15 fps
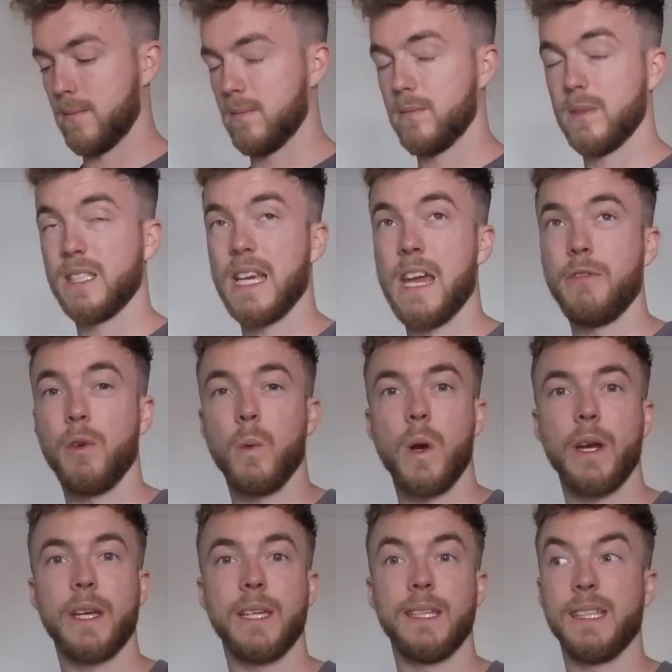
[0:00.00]
Say if you're
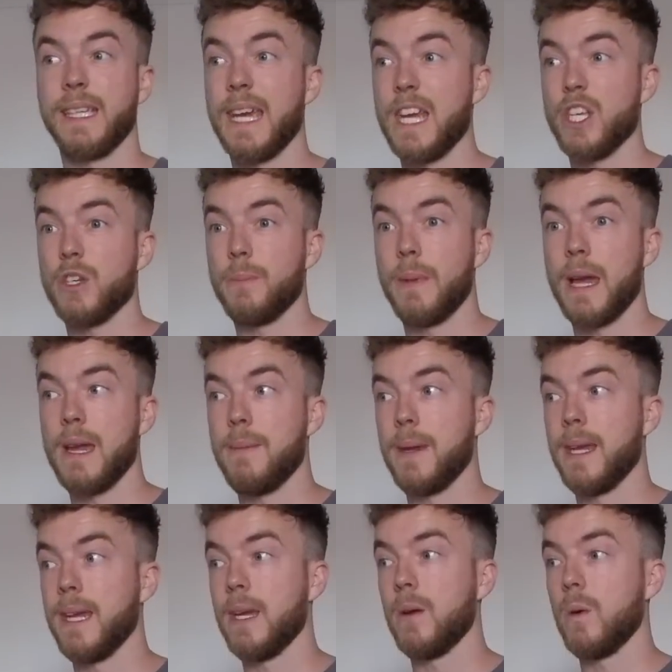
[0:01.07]
working in the kitchen maybe,